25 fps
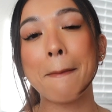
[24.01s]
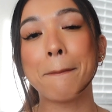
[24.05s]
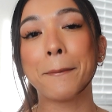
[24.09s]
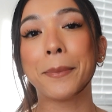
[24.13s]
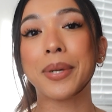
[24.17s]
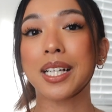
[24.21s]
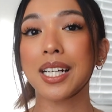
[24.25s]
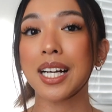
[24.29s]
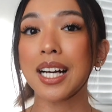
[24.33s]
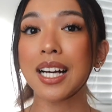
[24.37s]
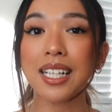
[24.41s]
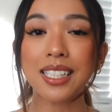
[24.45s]

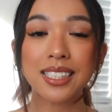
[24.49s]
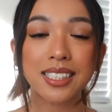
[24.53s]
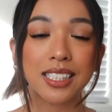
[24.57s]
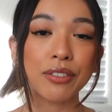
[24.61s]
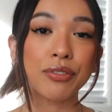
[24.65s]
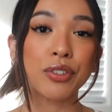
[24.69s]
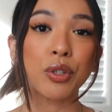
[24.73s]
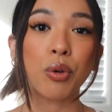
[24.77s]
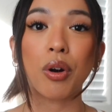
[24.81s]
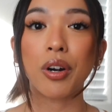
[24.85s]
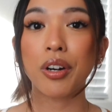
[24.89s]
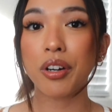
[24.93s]
Because
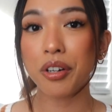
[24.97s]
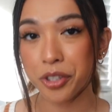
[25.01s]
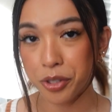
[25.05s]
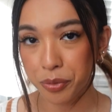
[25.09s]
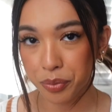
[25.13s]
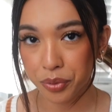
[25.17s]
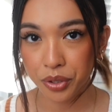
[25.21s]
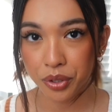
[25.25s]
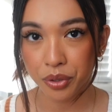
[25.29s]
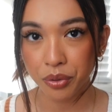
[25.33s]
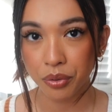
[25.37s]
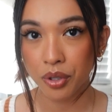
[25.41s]
if you are an
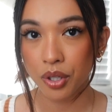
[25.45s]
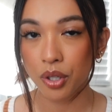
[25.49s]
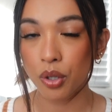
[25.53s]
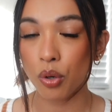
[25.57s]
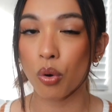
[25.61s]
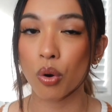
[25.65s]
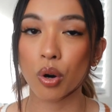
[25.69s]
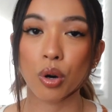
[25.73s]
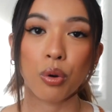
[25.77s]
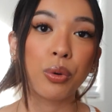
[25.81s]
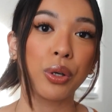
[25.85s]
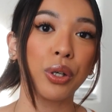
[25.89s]
entrepreneur
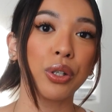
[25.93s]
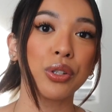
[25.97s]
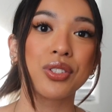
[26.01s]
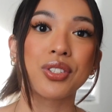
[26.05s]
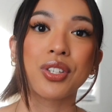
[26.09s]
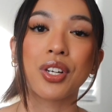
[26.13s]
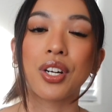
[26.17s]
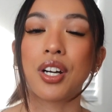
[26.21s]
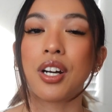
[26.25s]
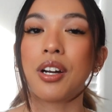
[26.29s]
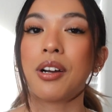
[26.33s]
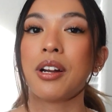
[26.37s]
or a
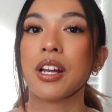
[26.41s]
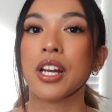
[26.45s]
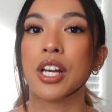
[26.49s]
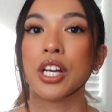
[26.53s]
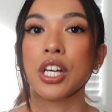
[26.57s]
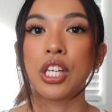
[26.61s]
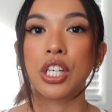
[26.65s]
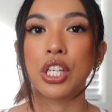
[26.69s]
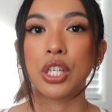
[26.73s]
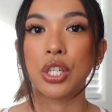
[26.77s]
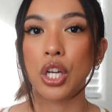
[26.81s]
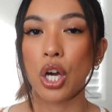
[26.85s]
realtor,
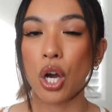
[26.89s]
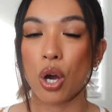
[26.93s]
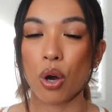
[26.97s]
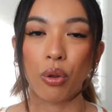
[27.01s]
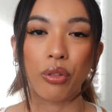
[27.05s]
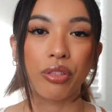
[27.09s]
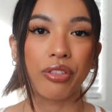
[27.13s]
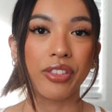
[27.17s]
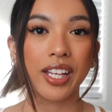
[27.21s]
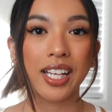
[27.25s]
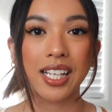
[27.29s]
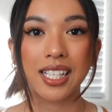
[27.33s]
you know,
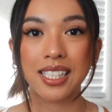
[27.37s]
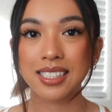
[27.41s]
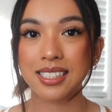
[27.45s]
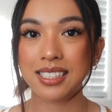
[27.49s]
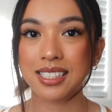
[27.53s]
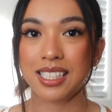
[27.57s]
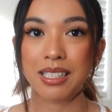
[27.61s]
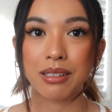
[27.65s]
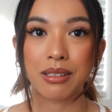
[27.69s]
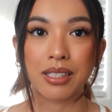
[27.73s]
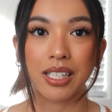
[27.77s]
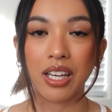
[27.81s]
things
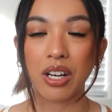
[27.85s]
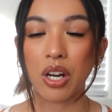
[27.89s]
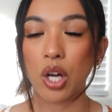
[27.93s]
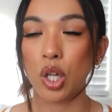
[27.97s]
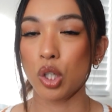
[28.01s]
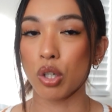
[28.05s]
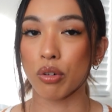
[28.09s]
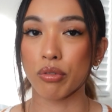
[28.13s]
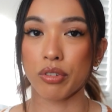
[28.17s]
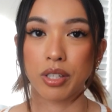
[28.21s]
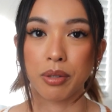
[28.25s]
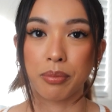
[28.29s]
can get
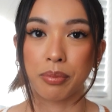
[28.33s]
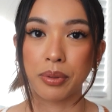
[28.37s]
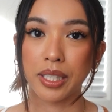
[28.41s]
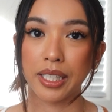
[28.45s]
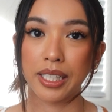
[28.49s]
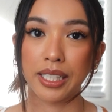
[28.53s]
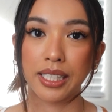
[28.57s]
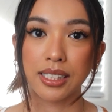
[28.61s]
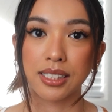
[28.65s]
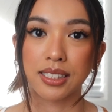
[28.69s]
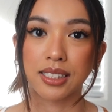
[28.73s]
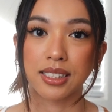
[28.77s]
all over the
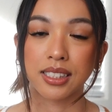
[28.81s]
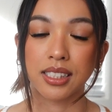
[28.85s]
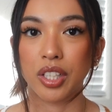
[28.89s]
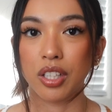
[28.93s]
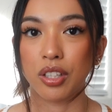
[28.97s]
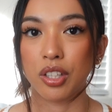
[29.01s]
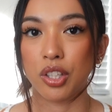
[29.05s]
place.